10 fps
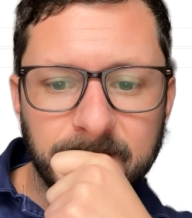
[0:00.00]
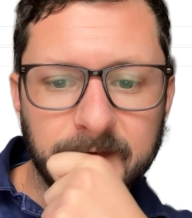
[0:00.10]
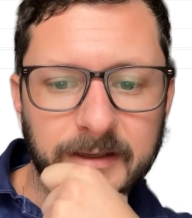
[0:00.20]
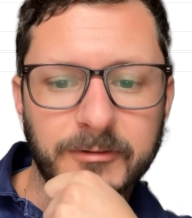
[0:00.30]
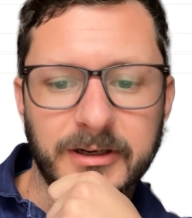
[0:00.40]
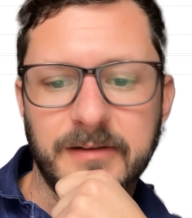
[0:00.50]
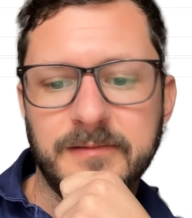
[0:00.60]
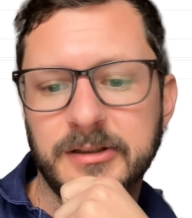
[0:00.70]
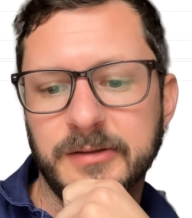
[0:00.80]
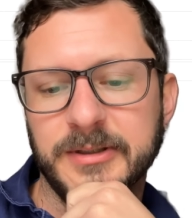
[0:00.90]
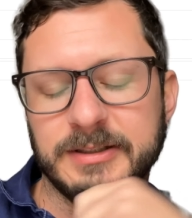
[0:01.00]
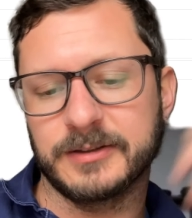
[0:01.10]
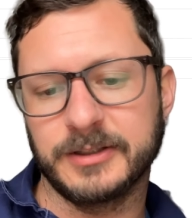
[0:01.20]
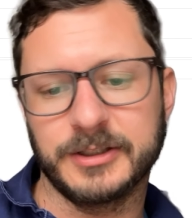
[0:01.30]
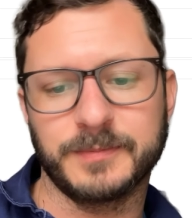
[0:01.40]
There we go. So you
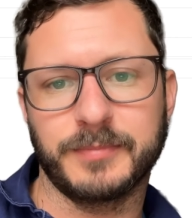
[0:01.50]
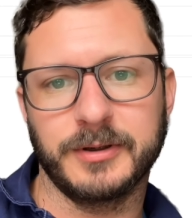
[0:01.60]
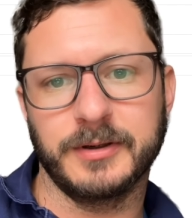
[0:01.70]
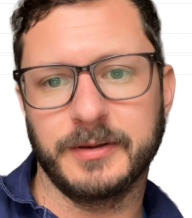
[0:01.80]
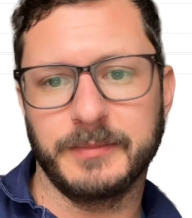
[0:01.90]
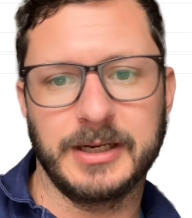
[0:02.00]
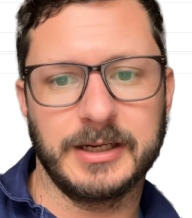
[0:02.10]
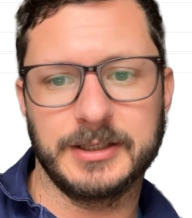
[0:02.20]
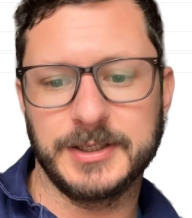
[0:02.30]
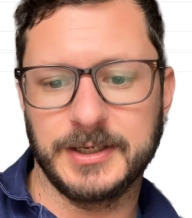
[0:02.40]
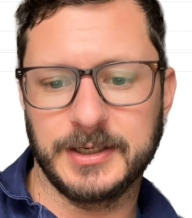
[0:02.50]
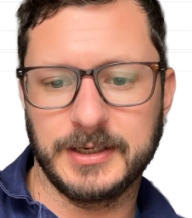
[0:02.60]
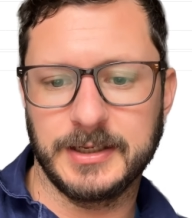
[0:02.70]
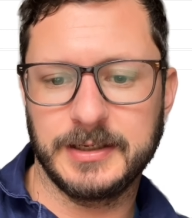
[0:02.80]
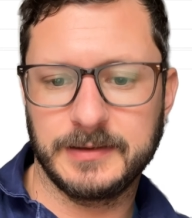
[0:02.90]
basically just put a meeting agenda
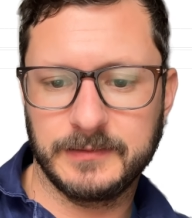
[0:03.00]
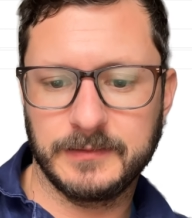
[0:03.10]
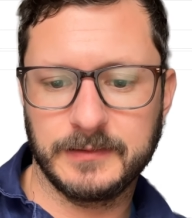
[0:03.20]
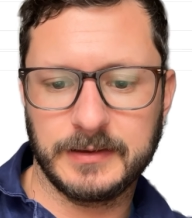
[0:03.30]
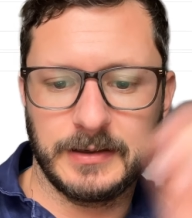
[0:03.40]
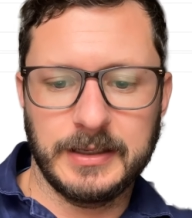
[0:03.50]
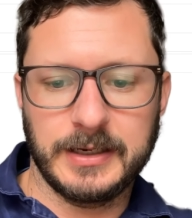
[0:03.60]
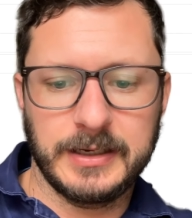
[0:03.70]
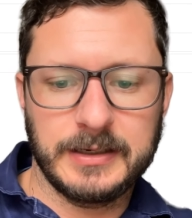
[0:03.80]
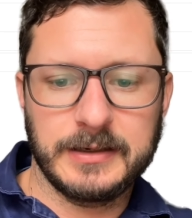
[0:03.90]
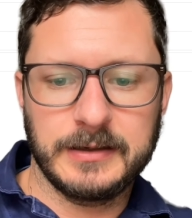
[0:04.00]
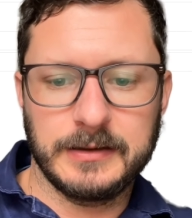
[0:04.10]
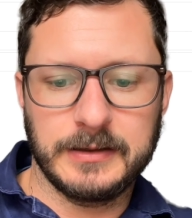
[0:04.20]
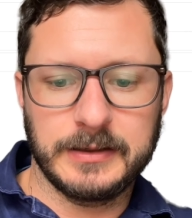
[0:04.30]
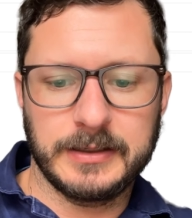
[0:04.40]
in it. I like it. I
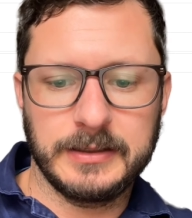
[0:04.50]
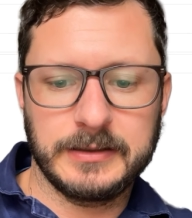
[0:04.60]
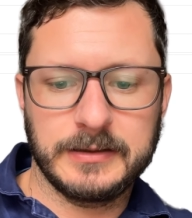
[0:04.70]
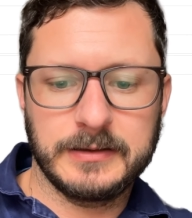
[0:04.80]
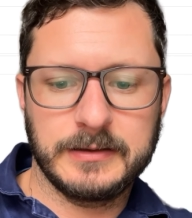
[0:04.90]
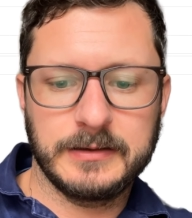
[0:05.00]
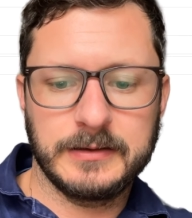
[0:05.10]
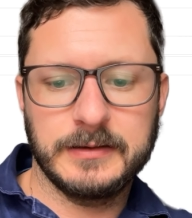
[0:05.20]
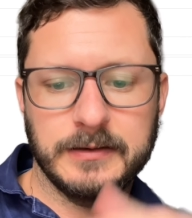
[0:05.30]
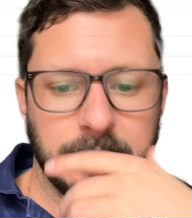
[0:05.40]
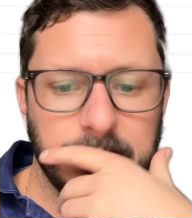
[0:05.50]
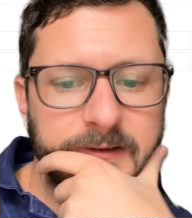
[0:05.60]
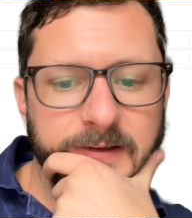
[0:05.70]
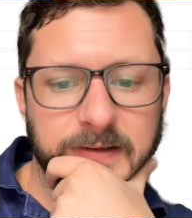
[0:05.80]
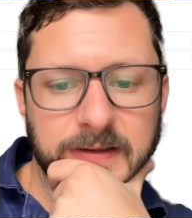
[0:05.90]
like it.
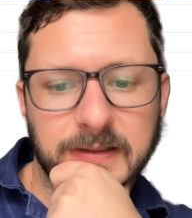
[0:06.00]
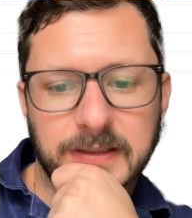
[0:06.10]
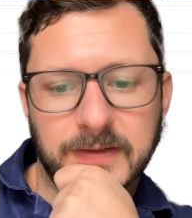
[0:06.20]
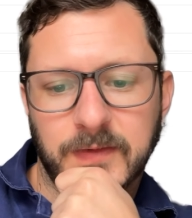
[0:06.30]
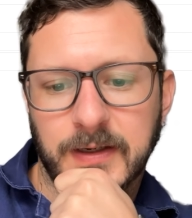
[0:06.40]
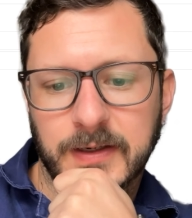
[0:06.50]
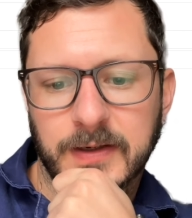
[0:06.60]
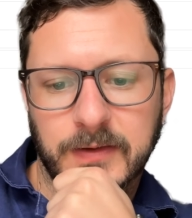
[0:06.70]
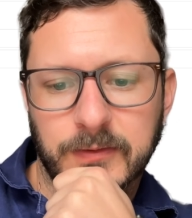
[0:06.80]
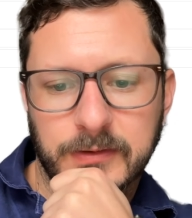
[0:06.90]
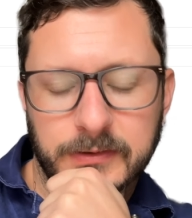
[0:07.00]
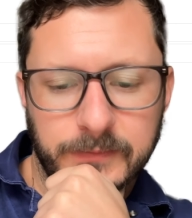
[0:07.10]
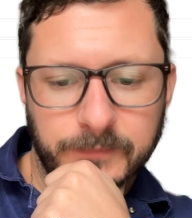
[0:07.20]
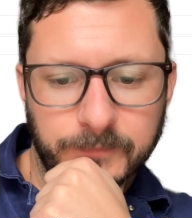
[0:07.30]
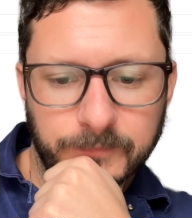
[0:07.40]
Let's find another
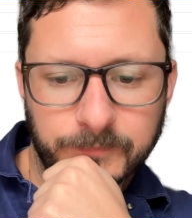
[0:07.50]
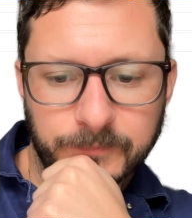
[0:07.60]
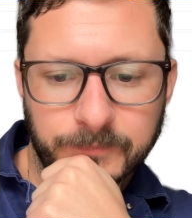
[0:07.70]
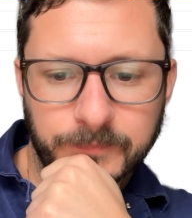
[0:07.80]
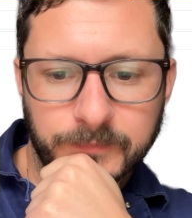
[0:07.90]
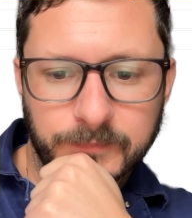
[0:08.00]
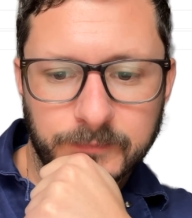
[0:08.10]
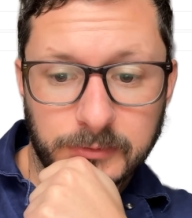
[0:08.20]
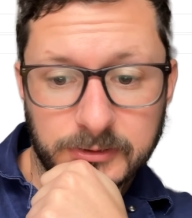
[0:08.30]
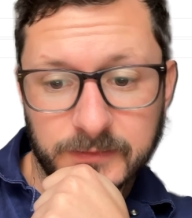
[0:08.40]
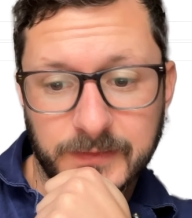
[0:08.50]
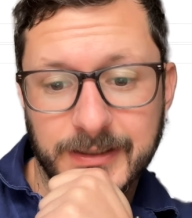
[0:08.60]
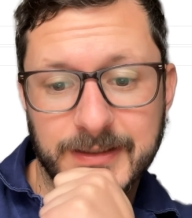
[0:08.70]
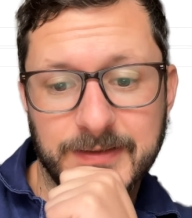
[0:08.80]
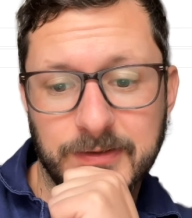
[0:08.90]
one. Personal
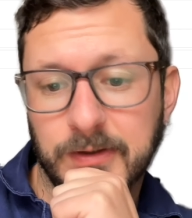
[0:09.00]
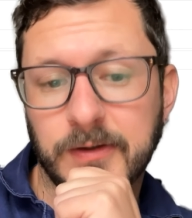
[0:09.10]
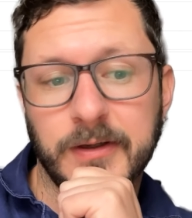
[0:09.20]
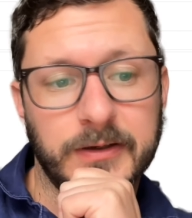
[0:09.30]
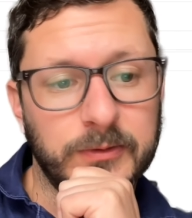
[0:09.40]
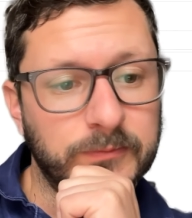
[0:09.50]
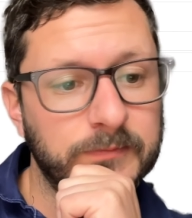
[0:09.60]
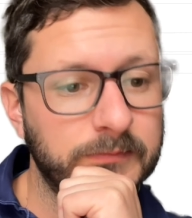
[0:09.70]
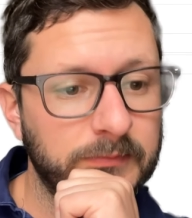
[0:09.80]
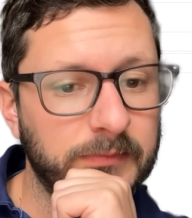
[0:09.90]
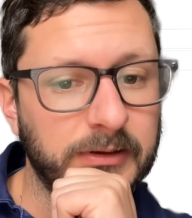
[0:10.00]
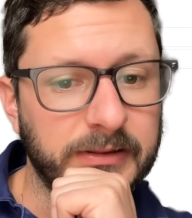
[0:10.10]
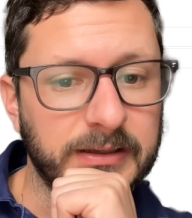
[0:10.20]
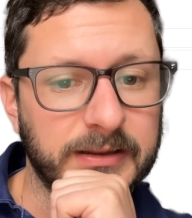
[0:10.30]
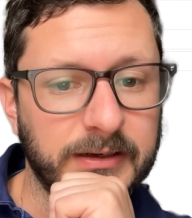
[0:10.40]
finance tutor. Okay, cool. I
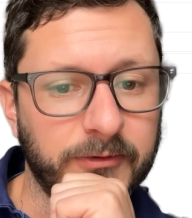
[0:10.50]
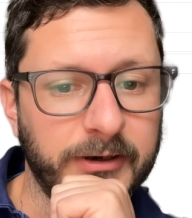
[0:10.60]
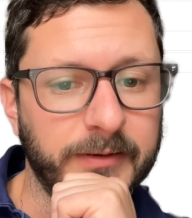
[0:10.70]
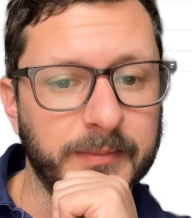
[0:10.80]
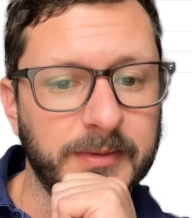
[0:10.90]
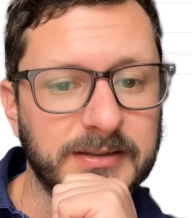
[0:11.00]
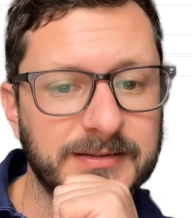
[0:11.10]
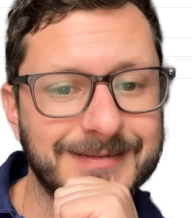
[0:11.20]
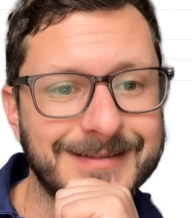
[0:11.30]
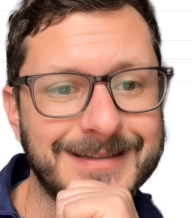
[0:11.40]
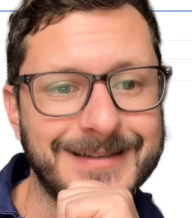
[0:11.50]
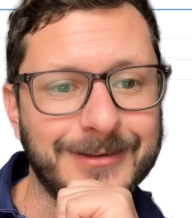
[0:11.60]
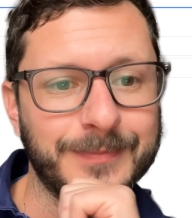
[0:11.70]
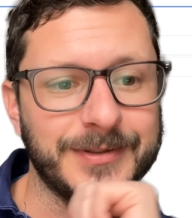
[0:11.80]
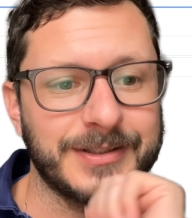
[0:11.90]
think that randomness
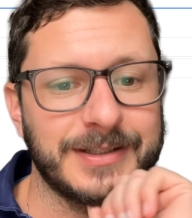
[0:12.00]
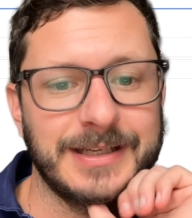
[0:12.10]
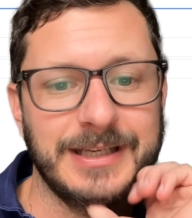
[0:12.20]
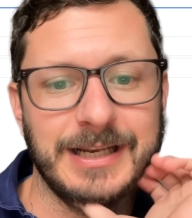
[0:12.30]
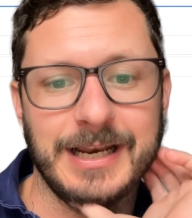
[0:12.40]
helps a